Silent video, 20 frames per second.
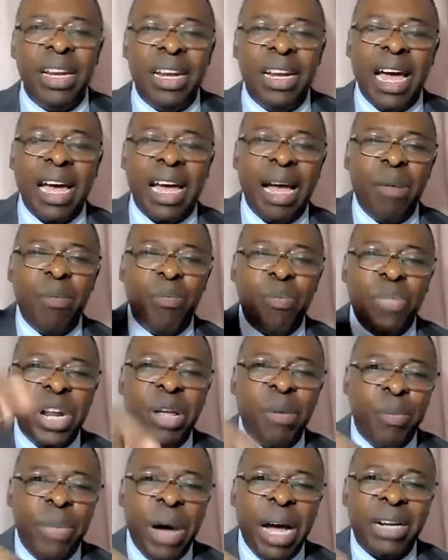that can
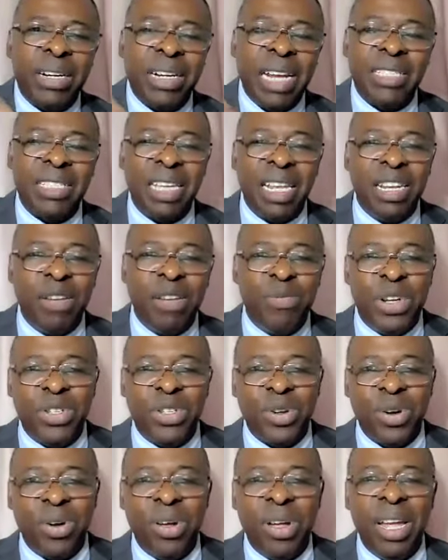bring back that
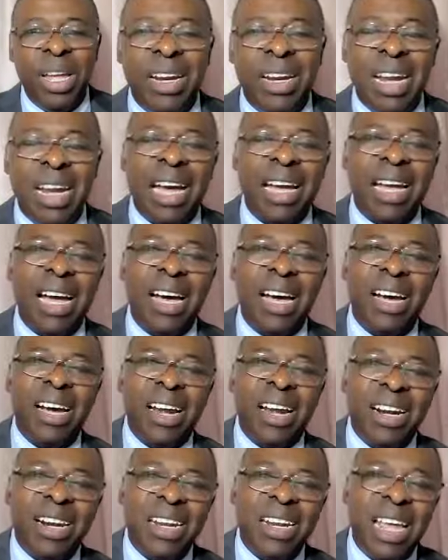celebration, that can
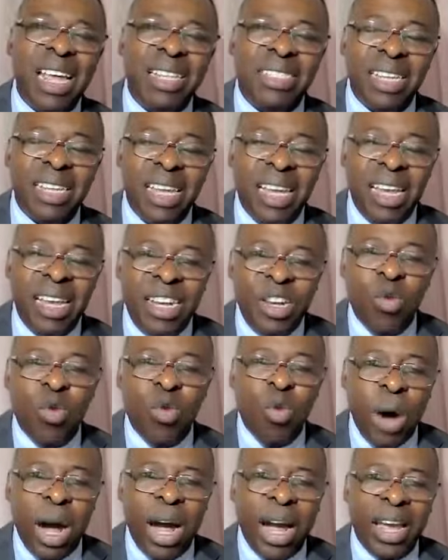create a new
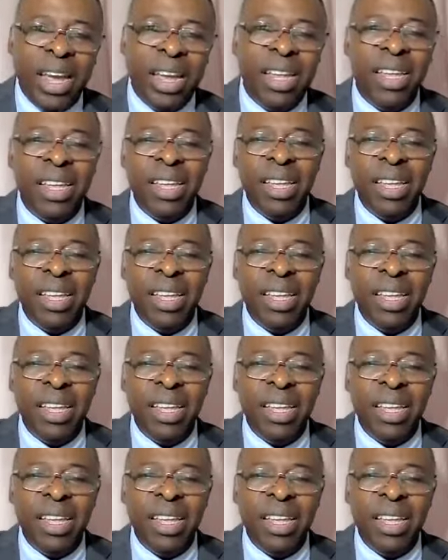wine,